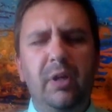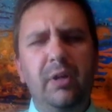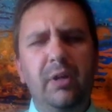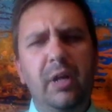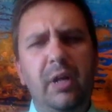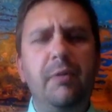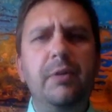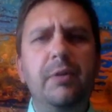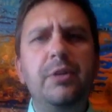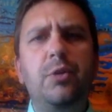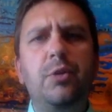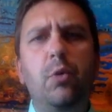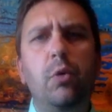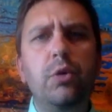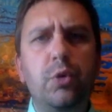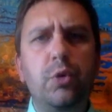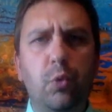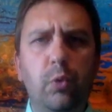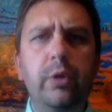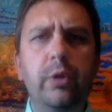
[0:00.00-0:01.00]
Now, this
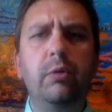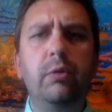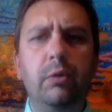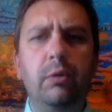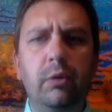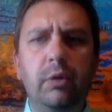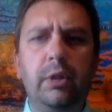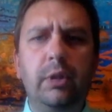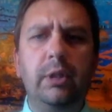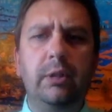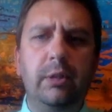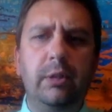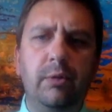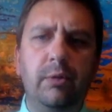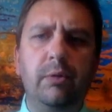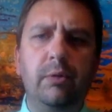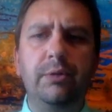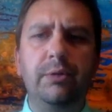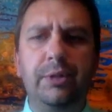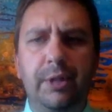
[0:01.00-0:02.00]
course will look a
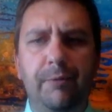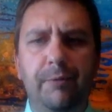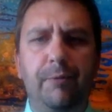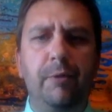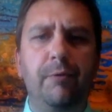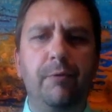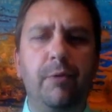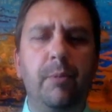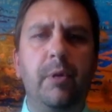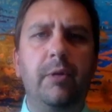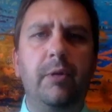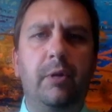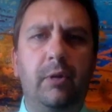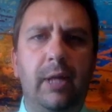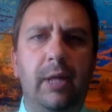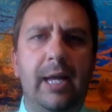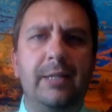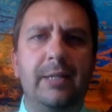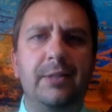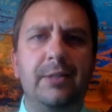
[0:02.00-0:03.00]
little different from other
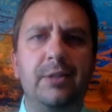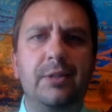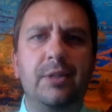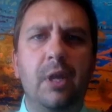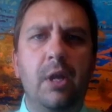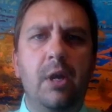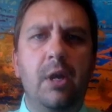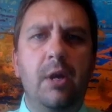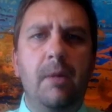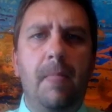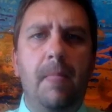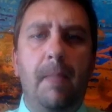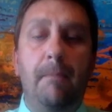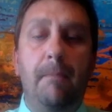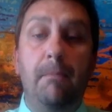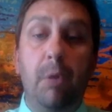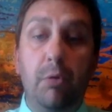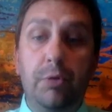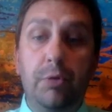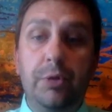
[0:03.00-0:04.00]
classes.
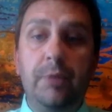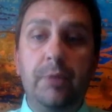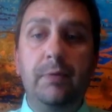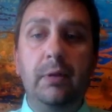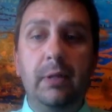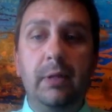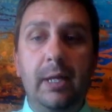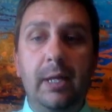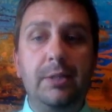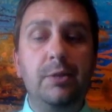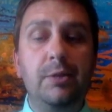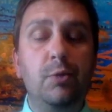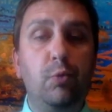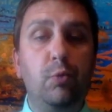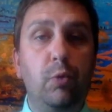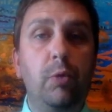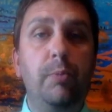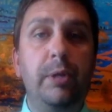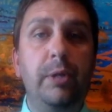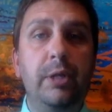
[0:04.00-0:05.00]
Most of the lessons
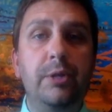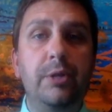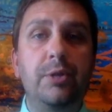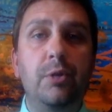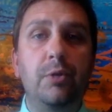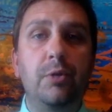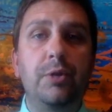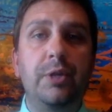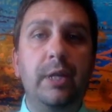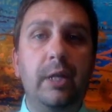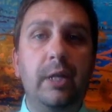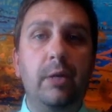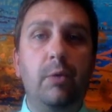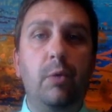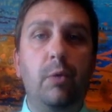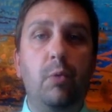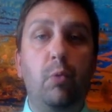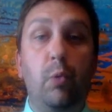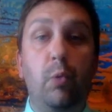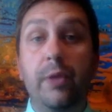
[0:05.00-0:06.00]
will be
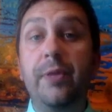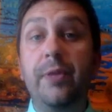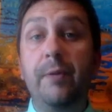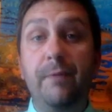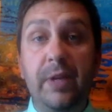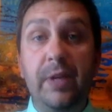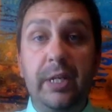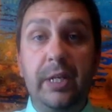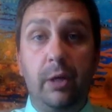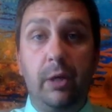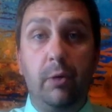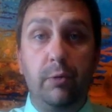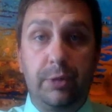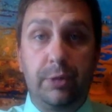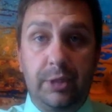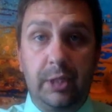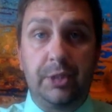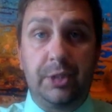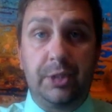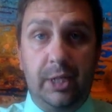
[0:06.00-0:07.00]
associated with a video
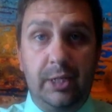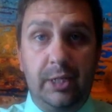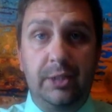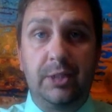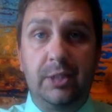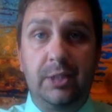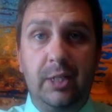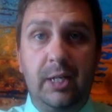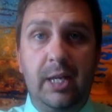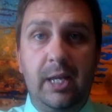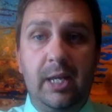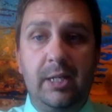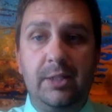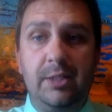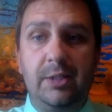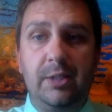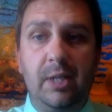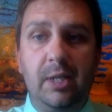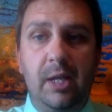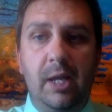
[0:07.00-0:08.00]
such as
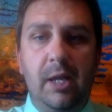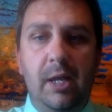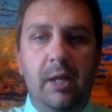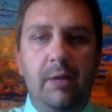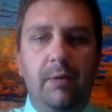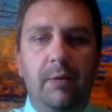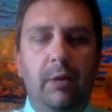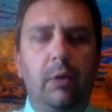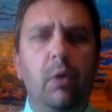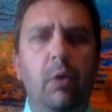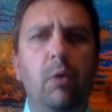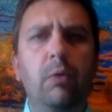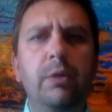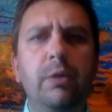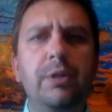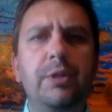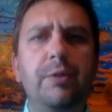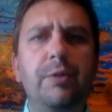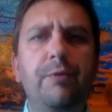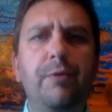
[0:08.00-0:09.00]
today's. The goal
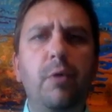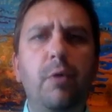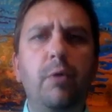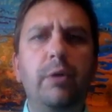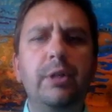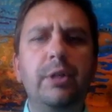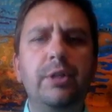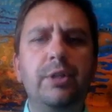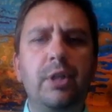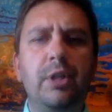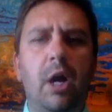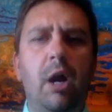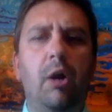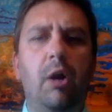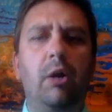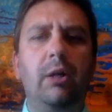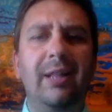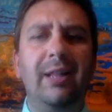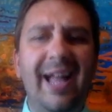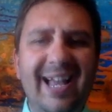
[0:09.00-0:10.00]
is to focus
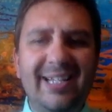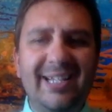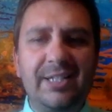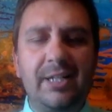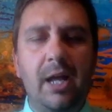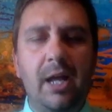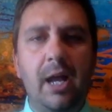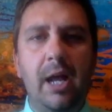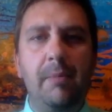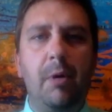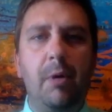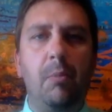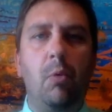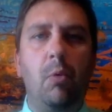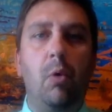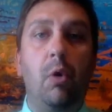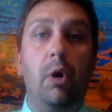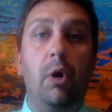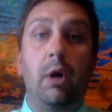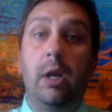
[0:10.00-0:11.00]
our class time on
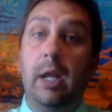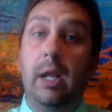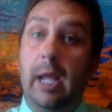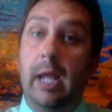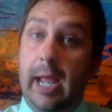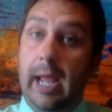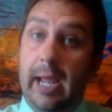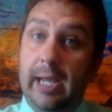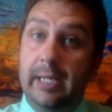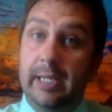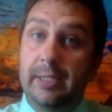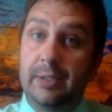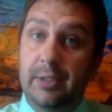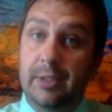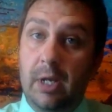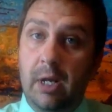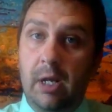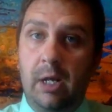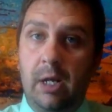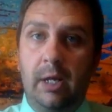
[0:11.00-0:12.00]
more
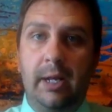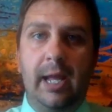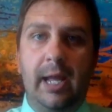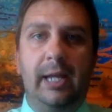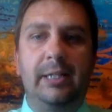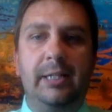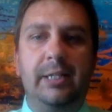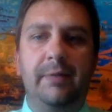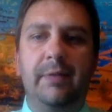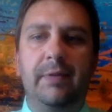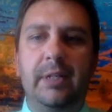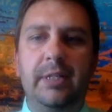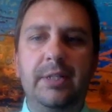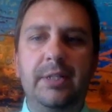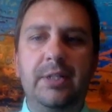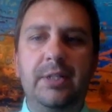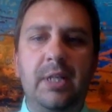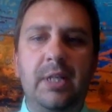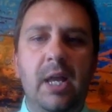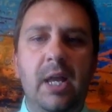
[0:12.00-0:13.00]
hands-on
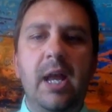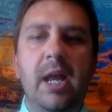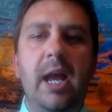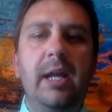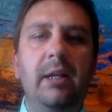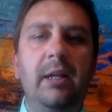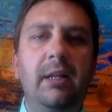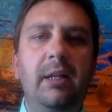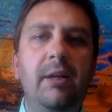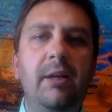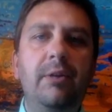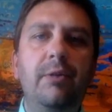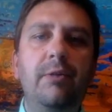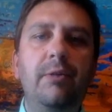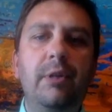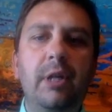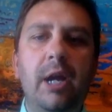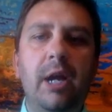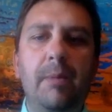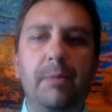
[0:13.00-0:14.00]
activities and allow you
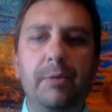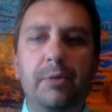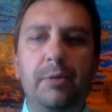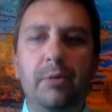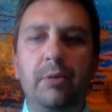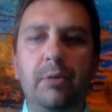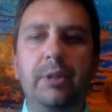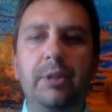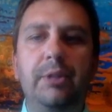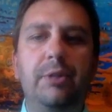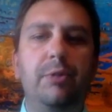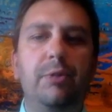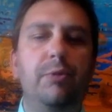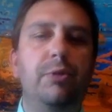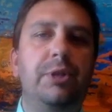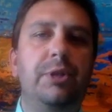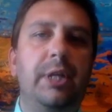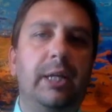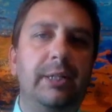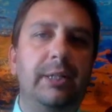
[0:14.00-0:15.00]
the opportunity to
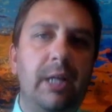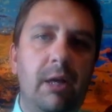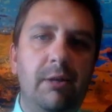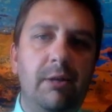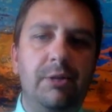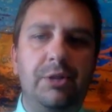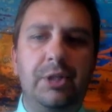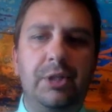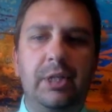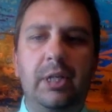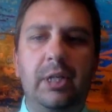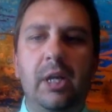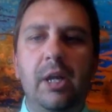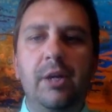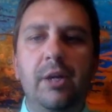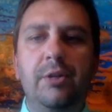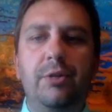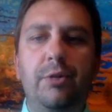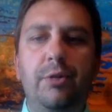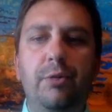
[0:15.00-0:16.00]
use technology
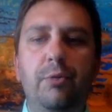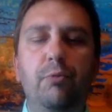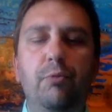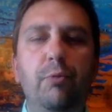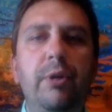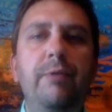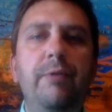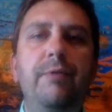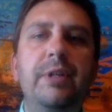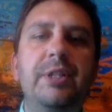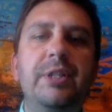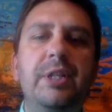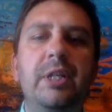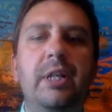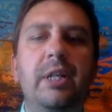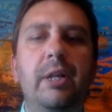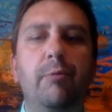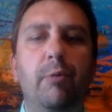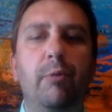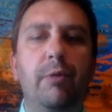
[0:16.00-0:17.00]
to
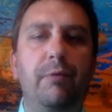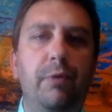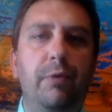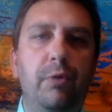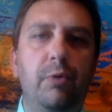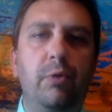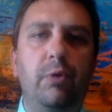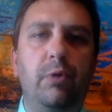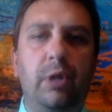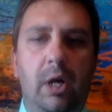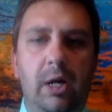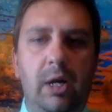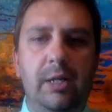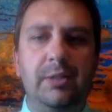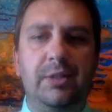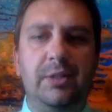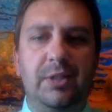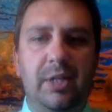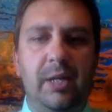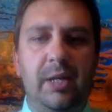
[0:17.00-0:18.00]
revisit and review
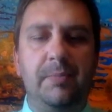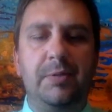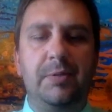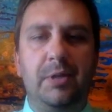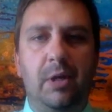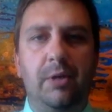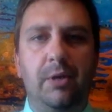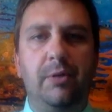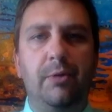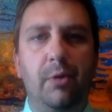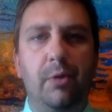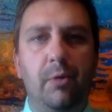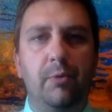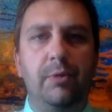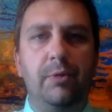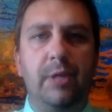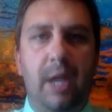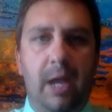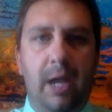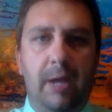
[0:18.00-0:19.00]
concepts on your
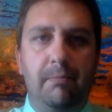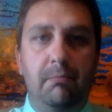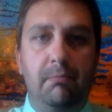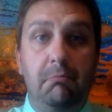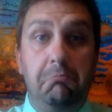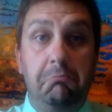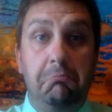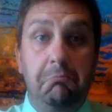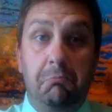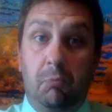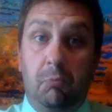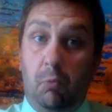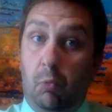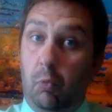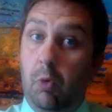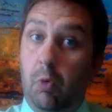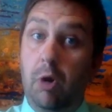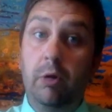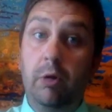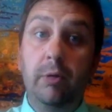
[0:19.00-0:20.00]
own time.
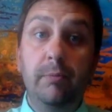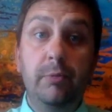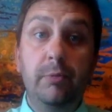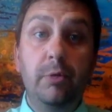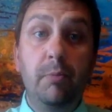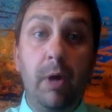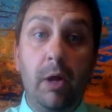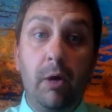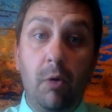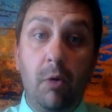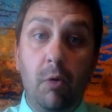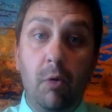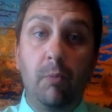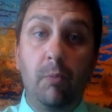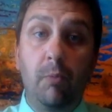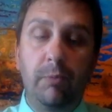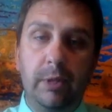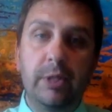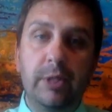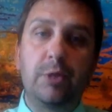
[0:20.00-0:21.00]
Welcome to my
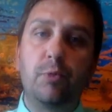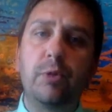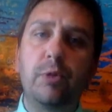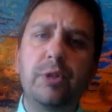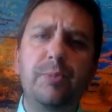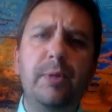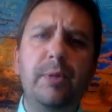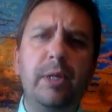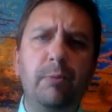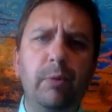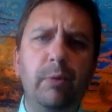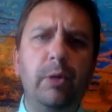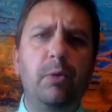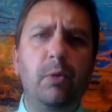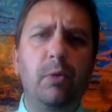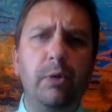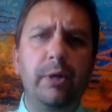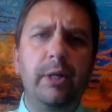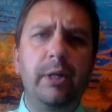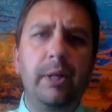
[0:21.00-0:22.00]
home. This one's being
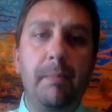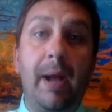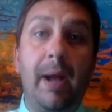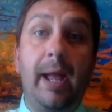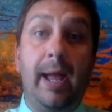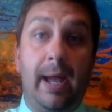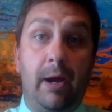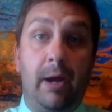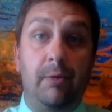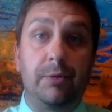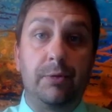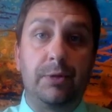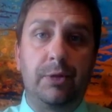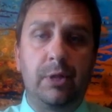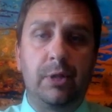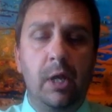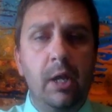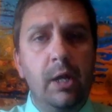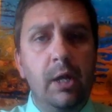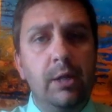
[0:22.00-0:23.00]
recorded in my
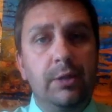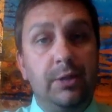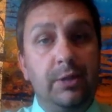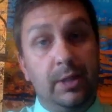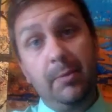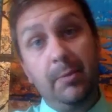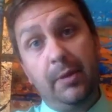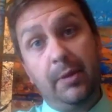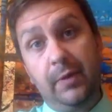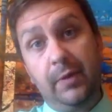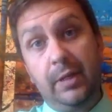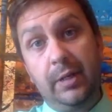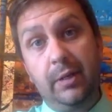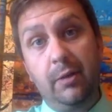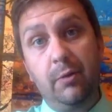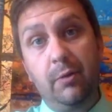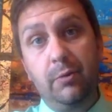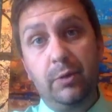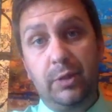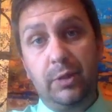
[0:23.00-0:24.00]
house. Some of the
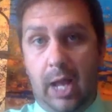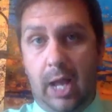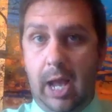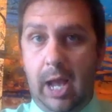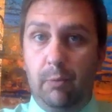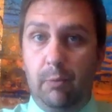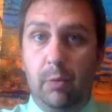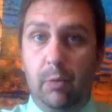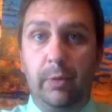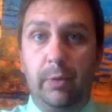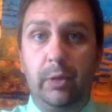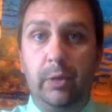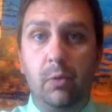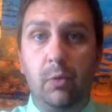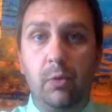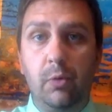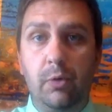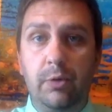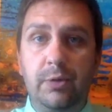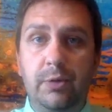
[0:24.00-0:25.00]
videos I will
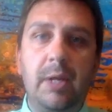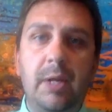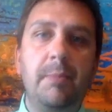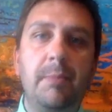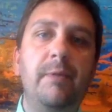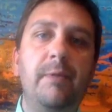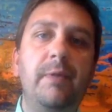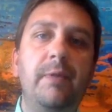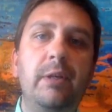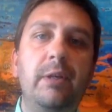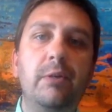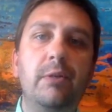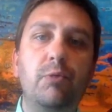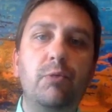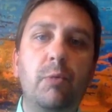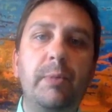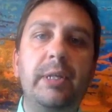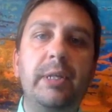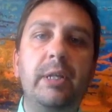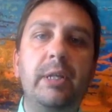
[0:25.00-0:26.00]
record, some of the videos
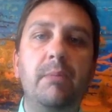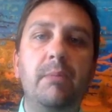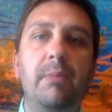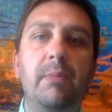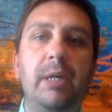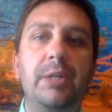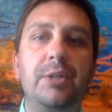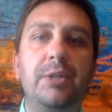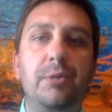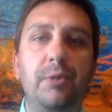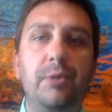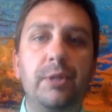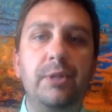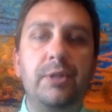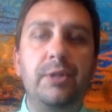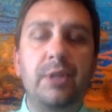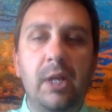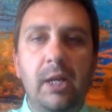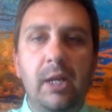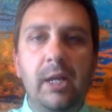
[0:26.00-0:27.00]
will be done by
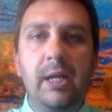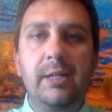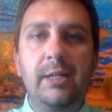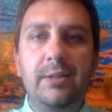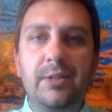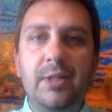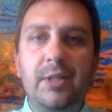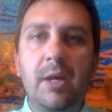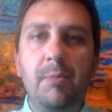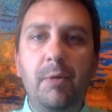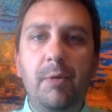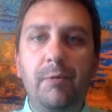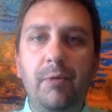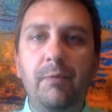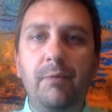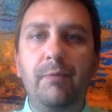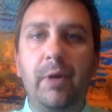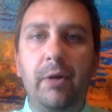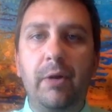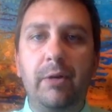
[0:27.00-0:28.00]
students, and some are
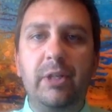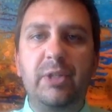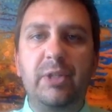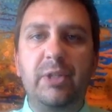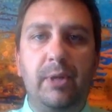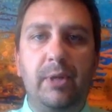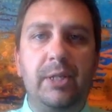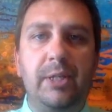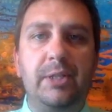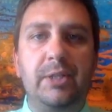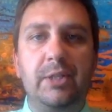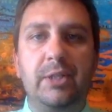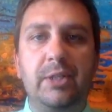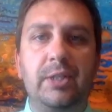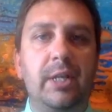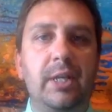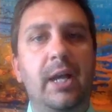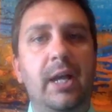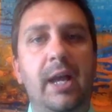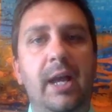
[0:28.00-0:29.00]
from various
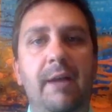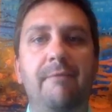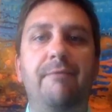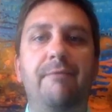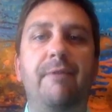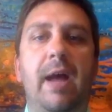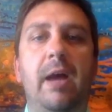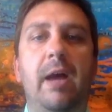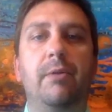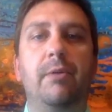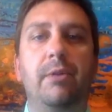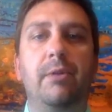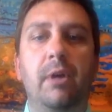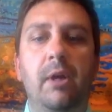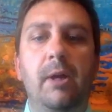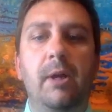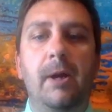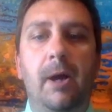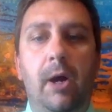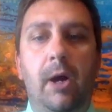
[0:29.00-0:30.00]
places that I have found
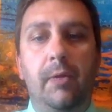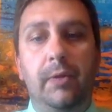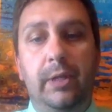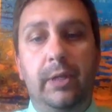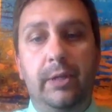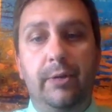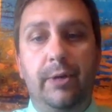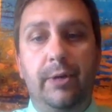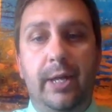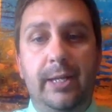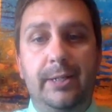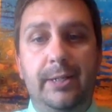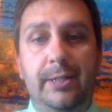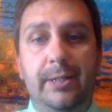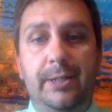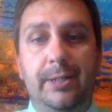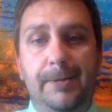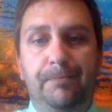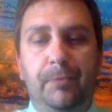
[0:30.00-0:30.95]
on the internet.